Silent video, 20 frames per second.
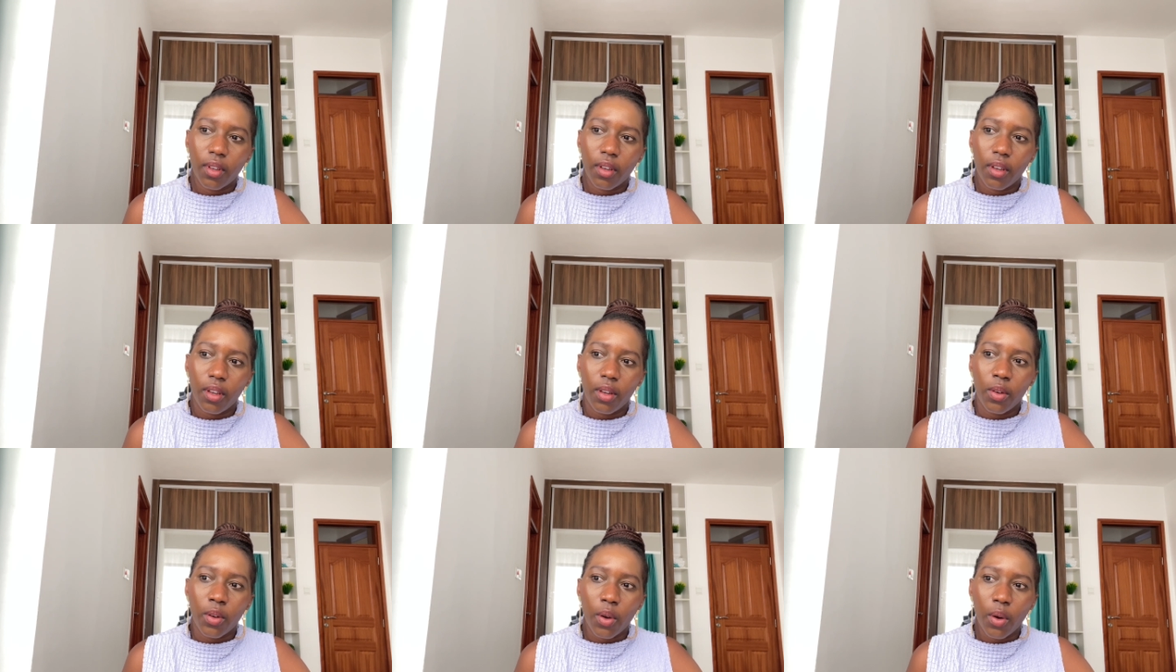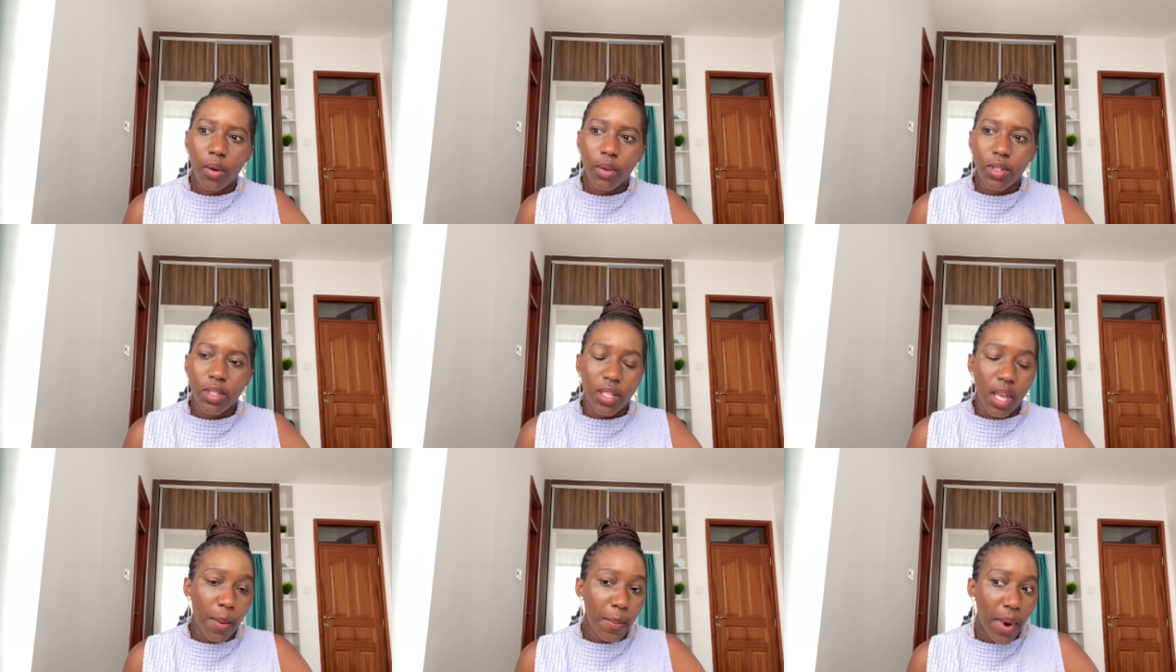you know,
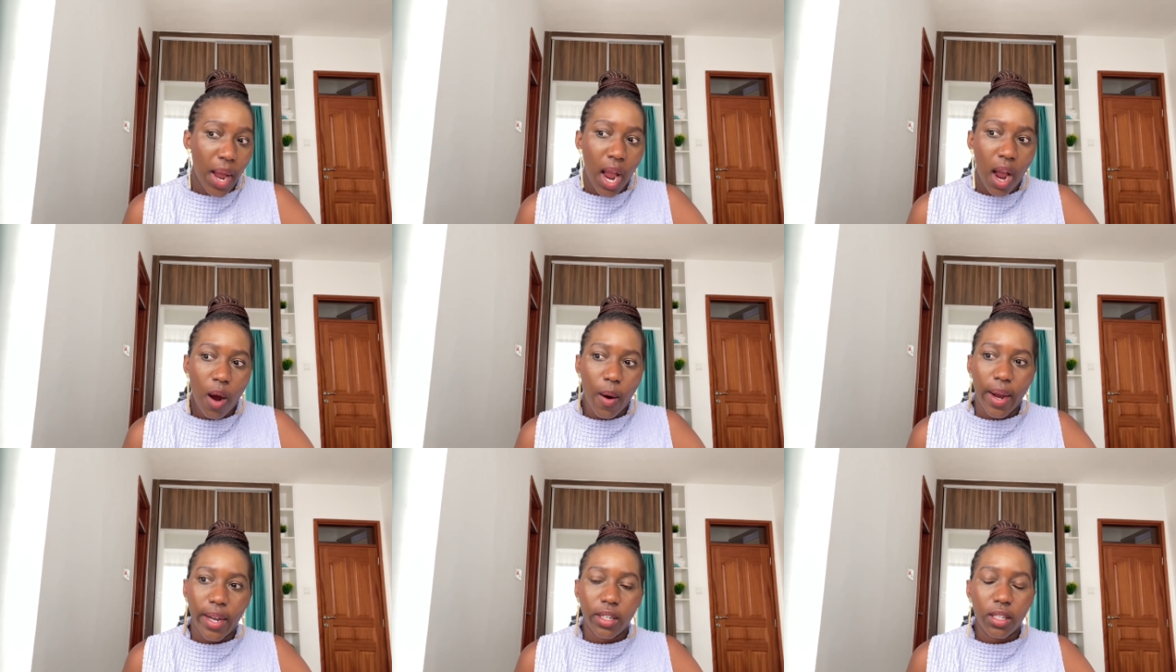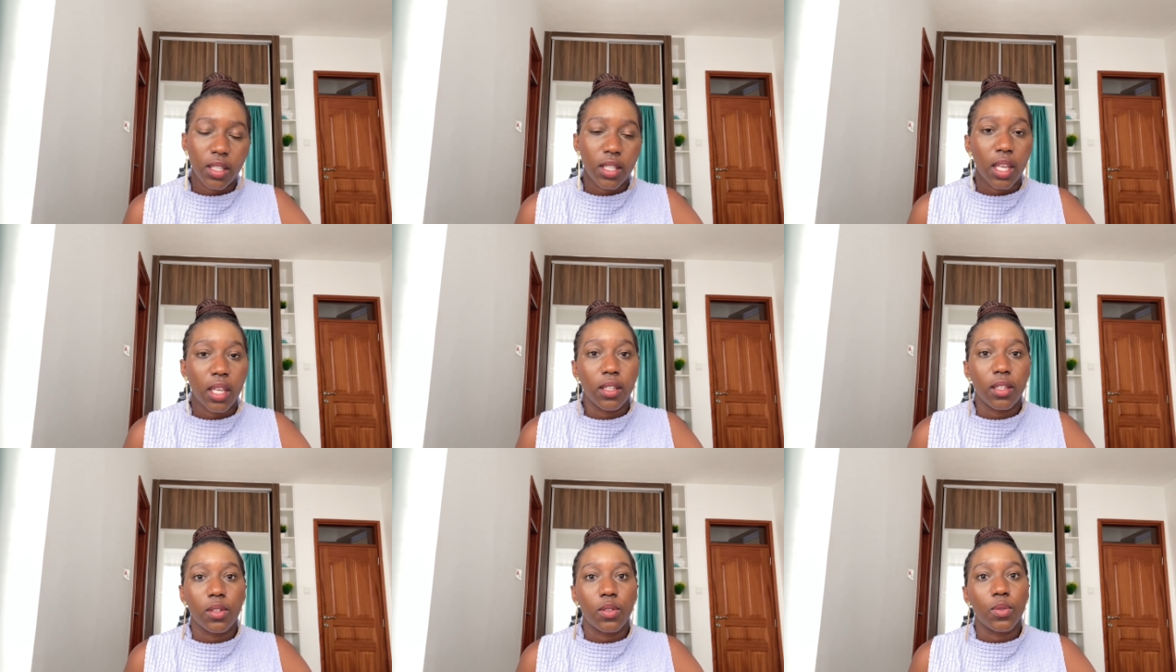somehow I
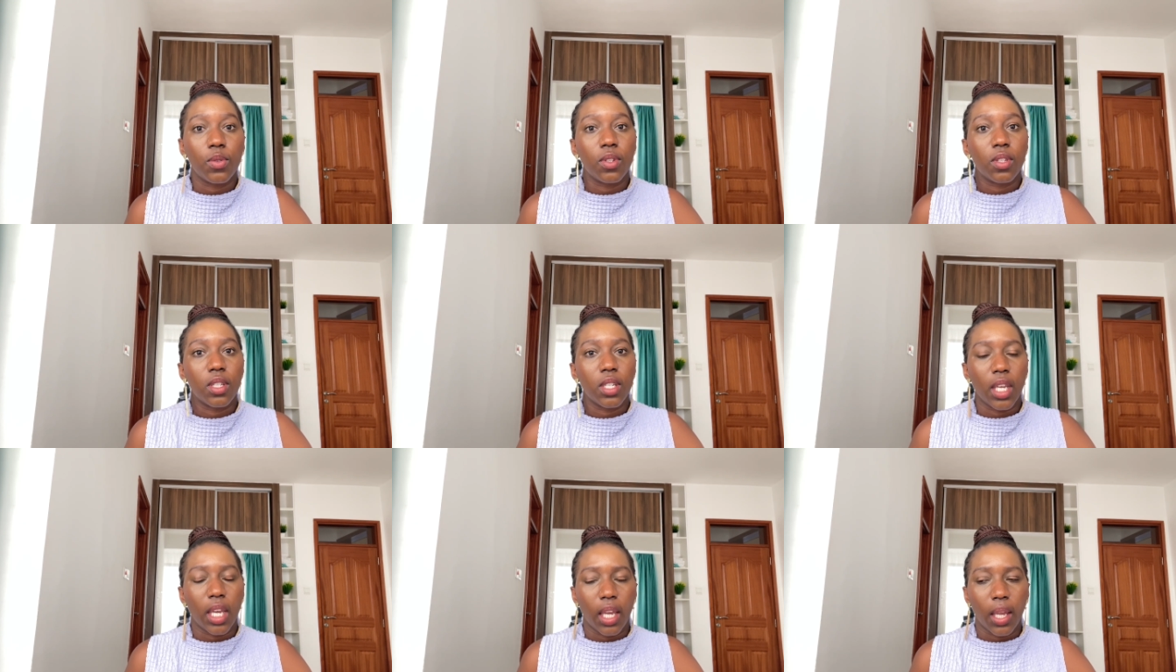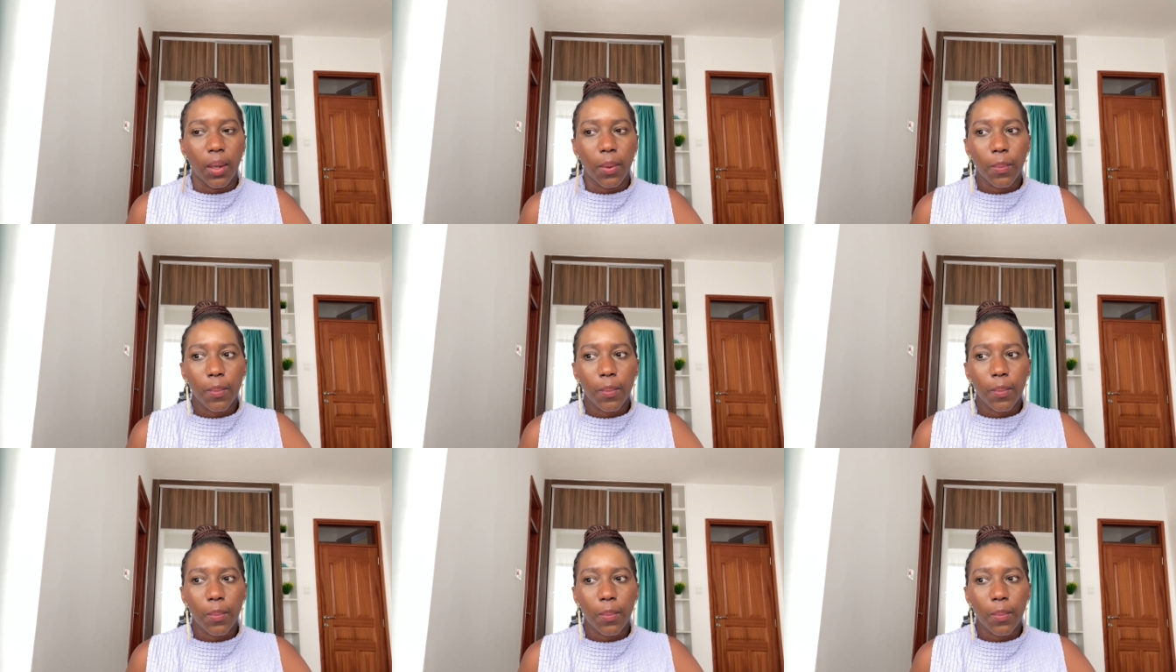decided to stay.